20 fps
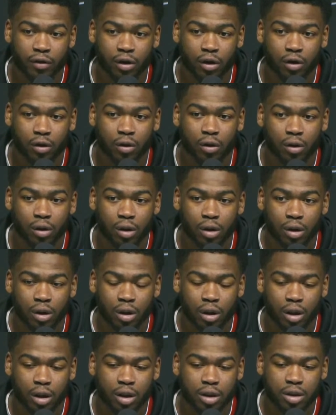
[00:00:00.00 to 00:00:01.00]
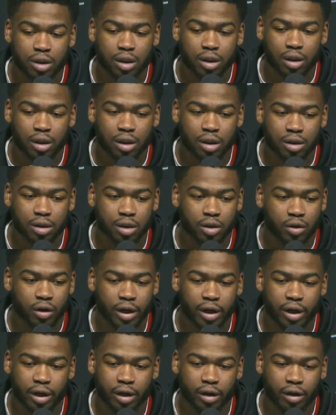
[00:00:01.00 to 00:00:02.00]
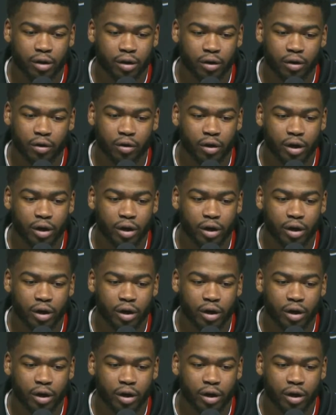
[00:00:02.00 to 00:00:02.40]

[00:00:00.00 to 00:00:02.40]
You know, he's a great,